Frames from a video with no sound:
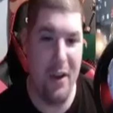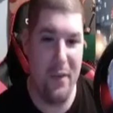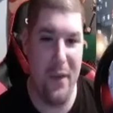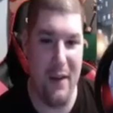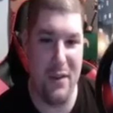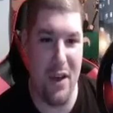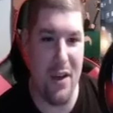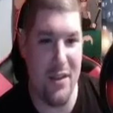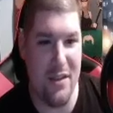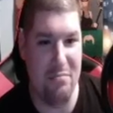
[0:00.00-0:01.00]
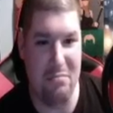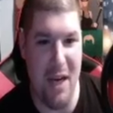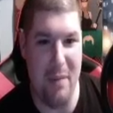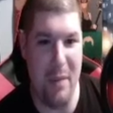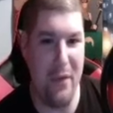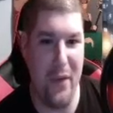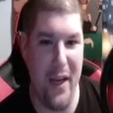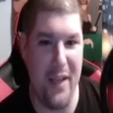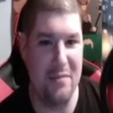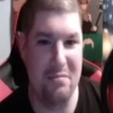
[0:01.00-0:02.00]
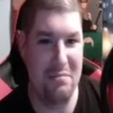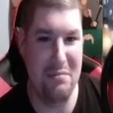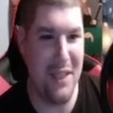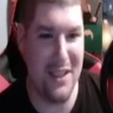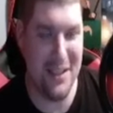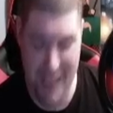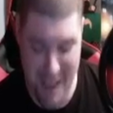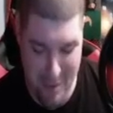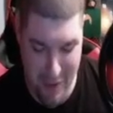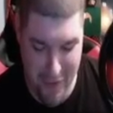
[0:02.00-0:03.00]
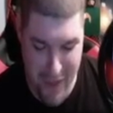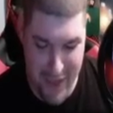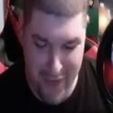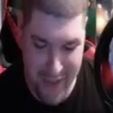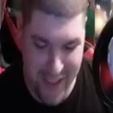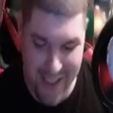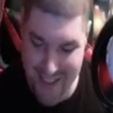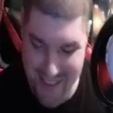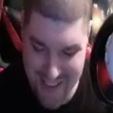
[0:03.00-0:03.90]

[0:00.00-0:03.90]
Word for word: other five stars, not a big fan. Not just not a big fan of it.